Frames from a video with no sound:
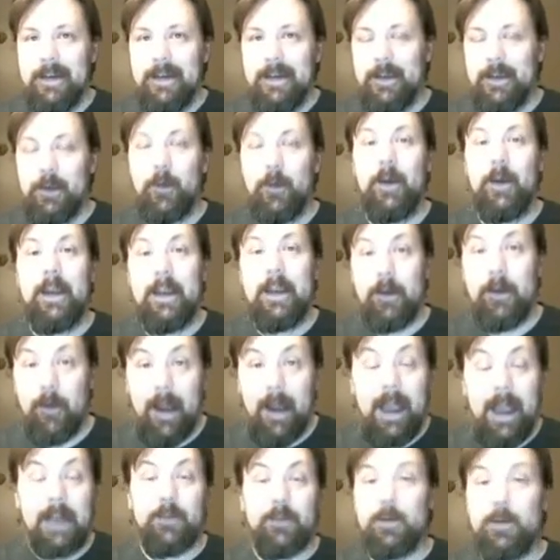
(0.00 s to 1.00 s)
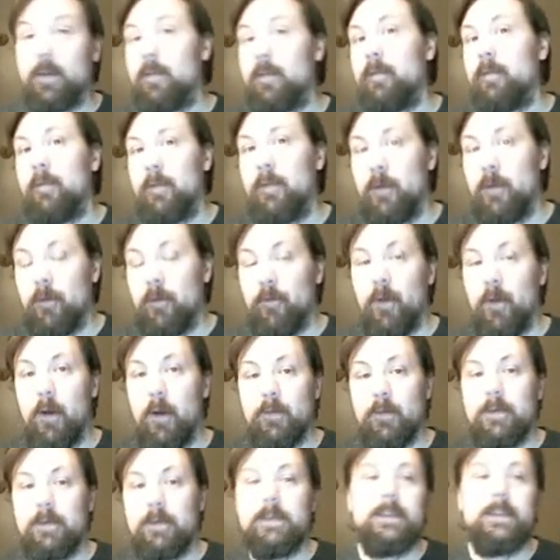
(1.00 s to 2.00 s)
interact with your
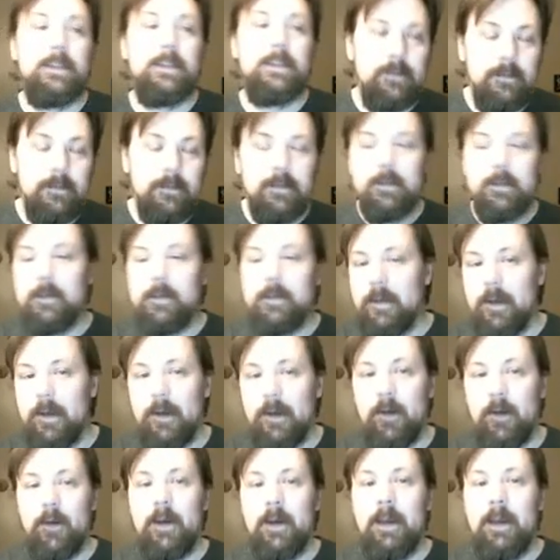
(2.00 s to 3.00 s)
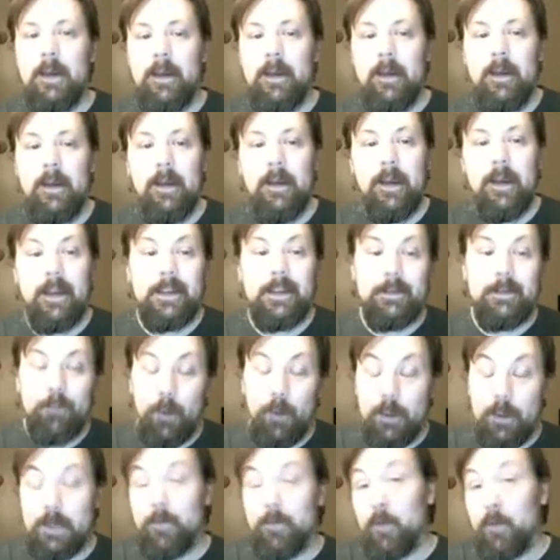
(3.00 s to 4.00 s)
phones. It's
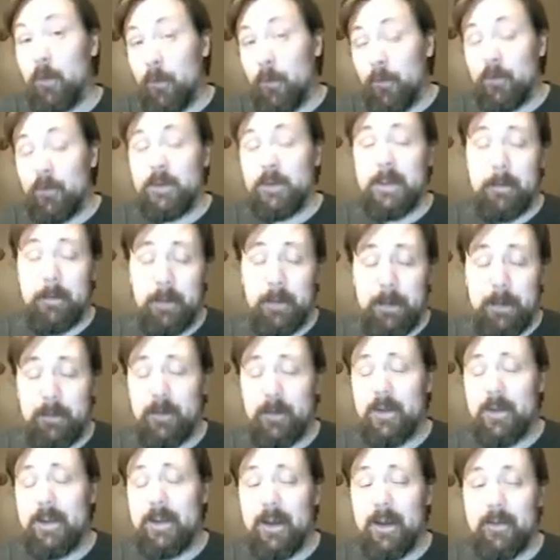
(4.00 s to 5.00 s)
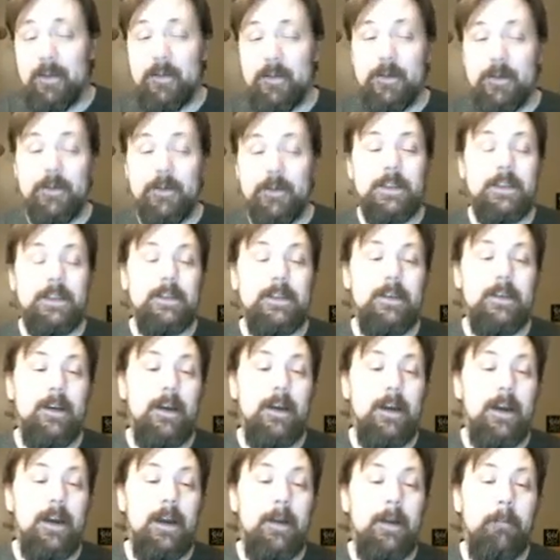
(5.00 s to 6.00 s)
more difficult for some people than others,
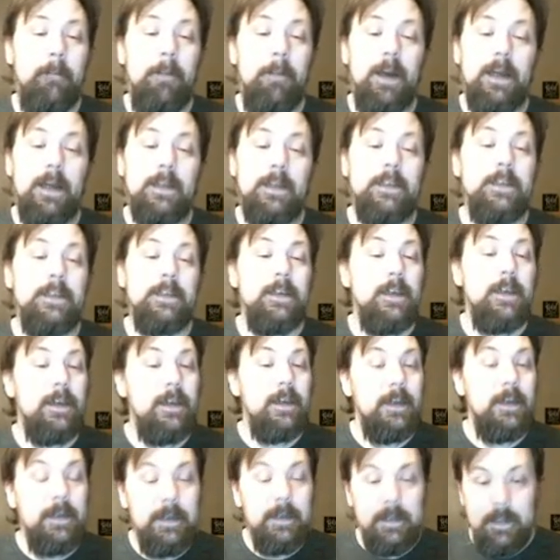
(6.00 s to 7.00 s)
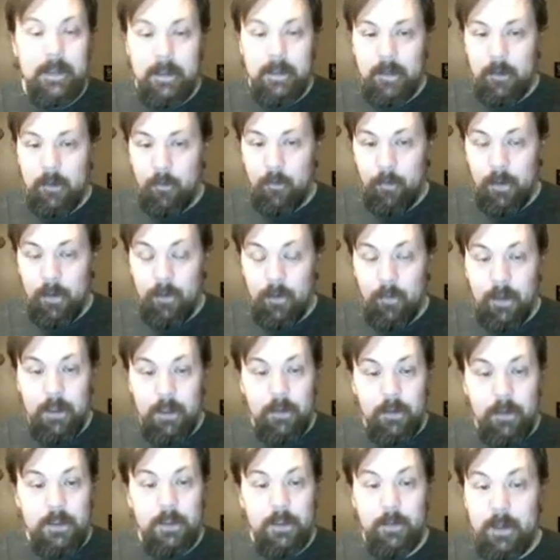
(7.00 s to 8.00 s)
but we
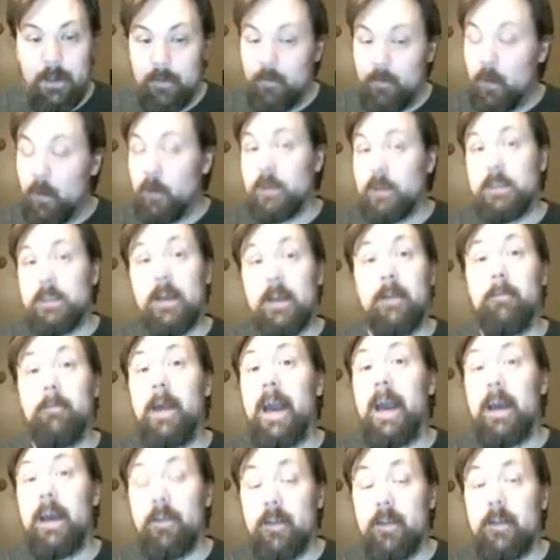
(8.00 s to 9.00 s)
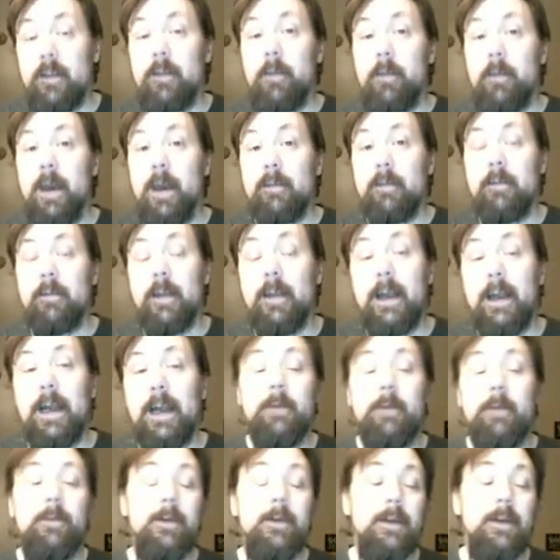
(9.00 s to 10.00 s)
want you to be focused on math in the math
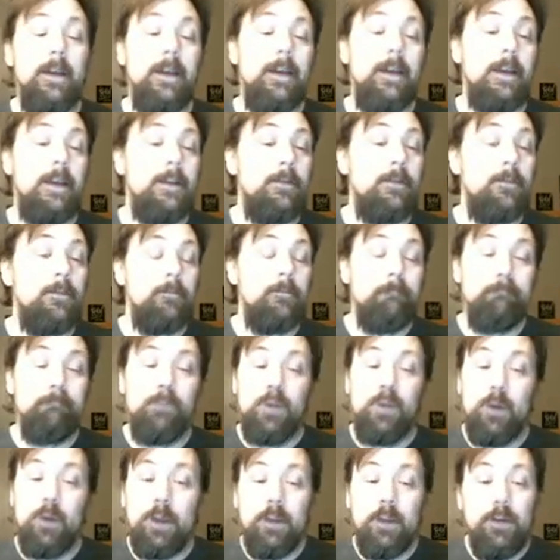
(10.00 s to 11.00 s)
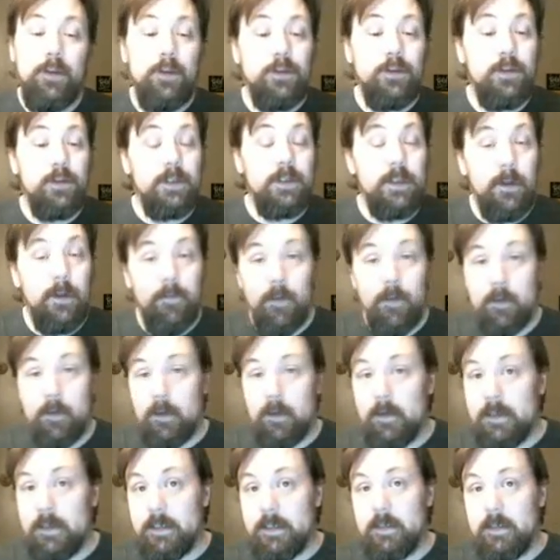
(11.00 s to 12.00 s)
lab. And you can use your cell phone
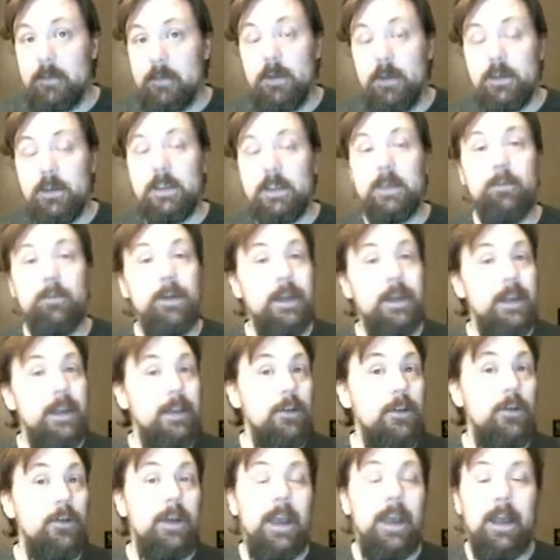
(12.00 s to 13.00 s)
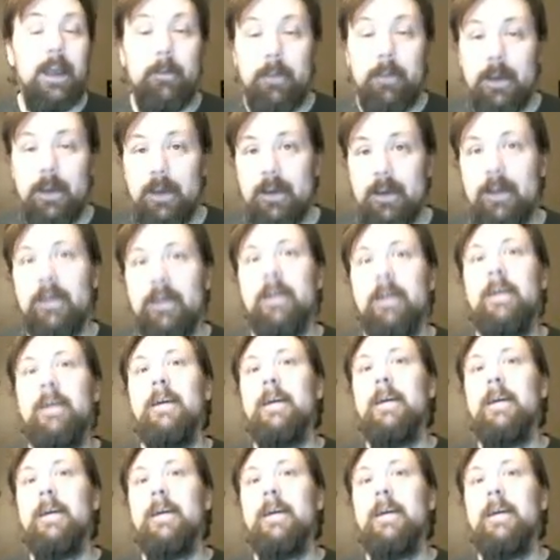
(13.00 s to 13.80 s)
to listen to music, but you can't be